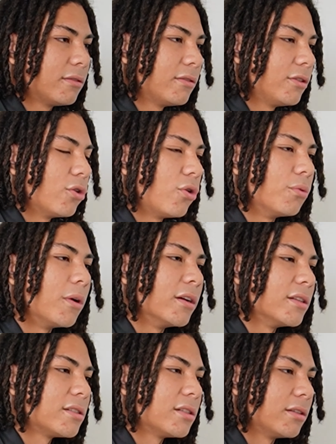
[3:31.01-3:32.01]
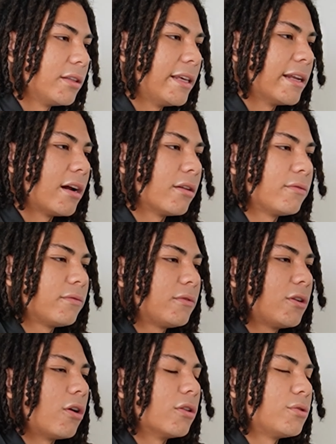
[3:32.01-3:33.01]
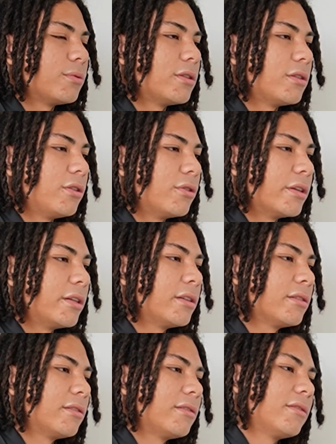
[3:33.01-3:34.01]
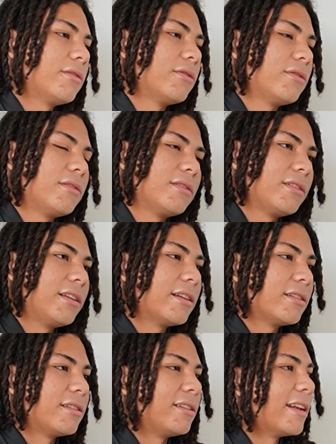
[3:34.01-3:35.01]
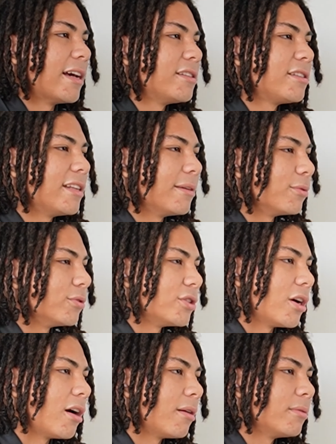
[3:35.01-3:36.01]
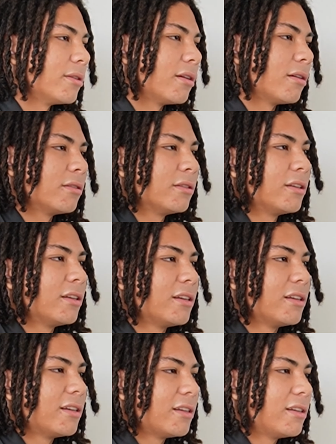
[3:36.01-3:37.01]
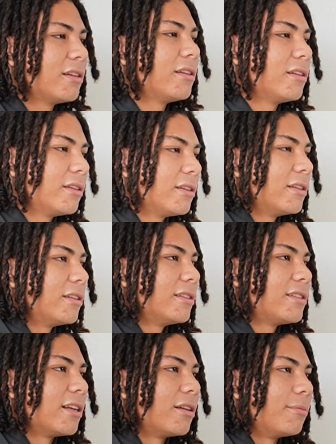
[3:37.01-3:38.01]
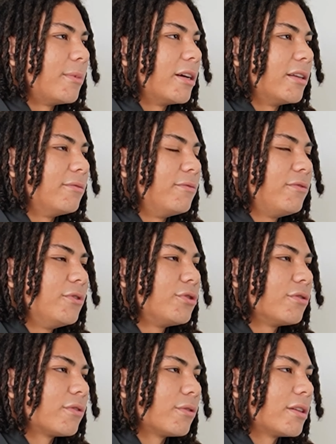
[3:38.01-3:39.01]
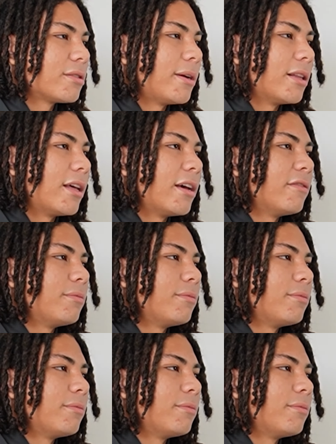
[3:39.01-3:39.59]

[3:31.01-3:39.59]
Goal one is to get out of college with a degree, get a nice stable job, you know, set up my future for the rest of my life.